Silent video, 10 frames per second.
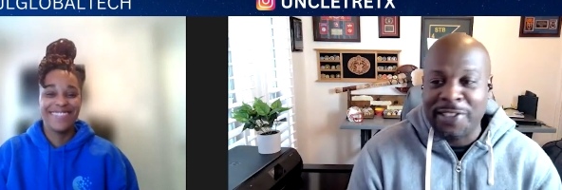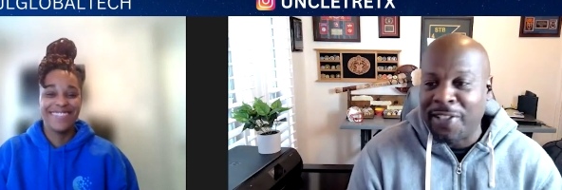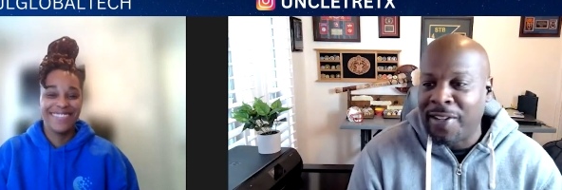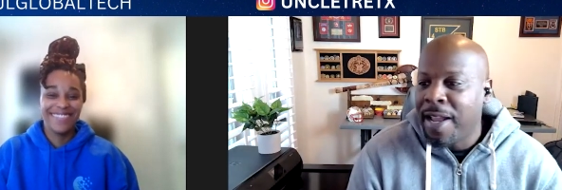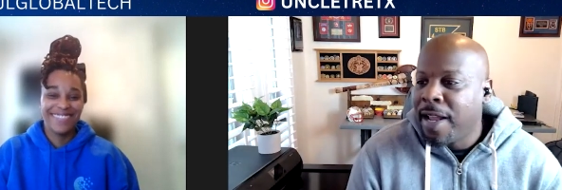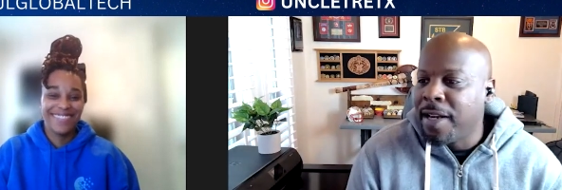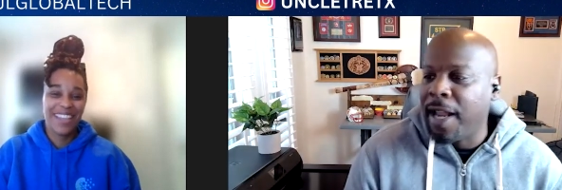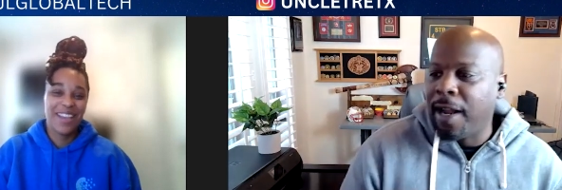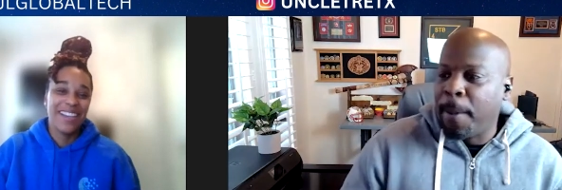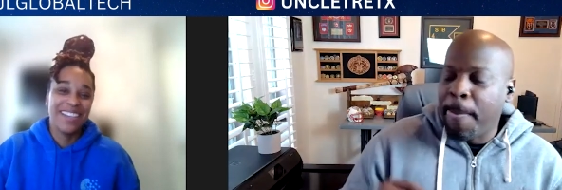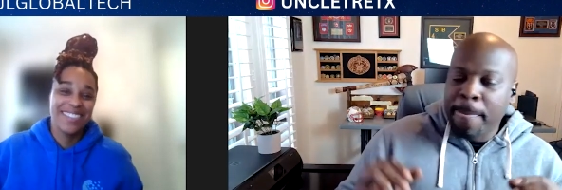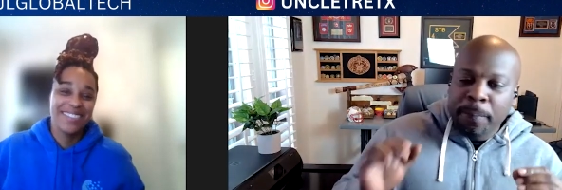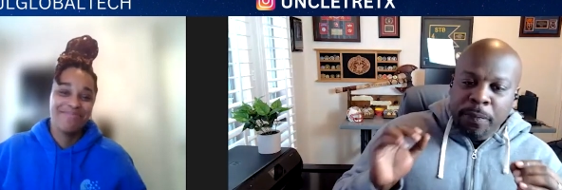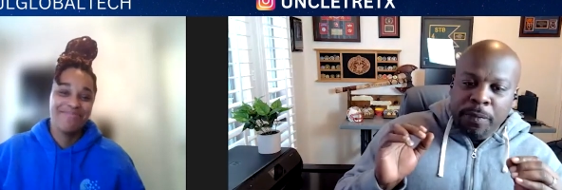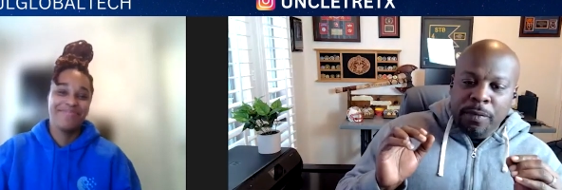Speaker 1: You know, now
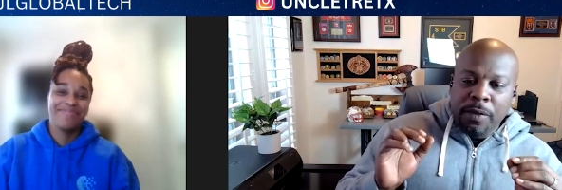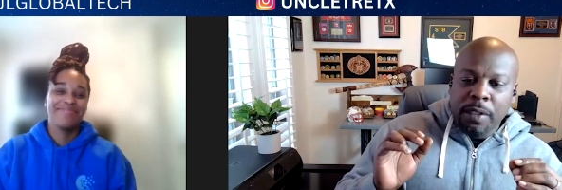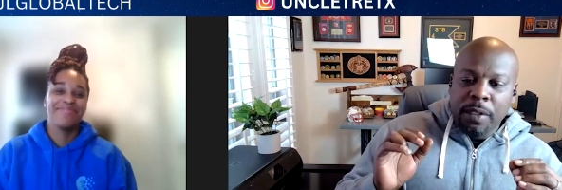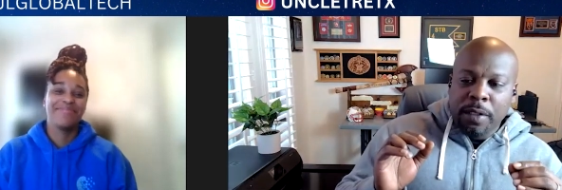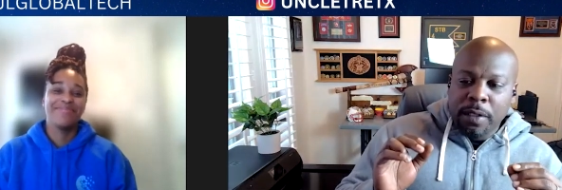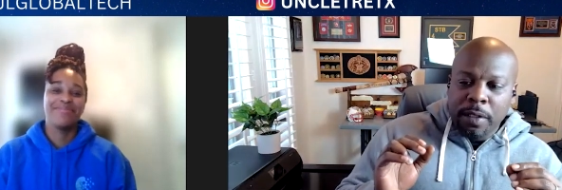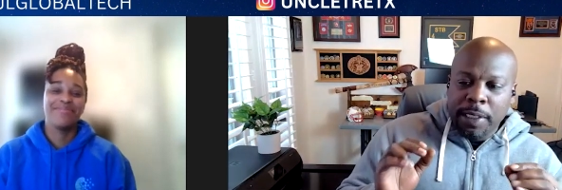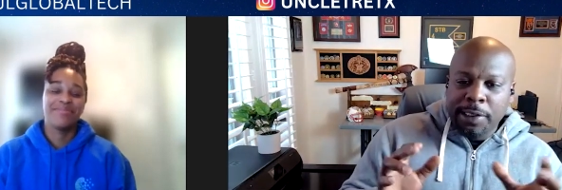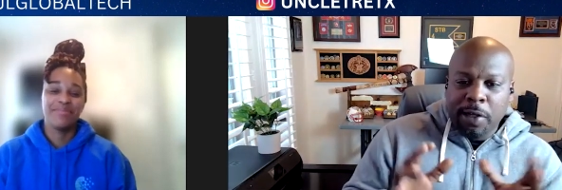let's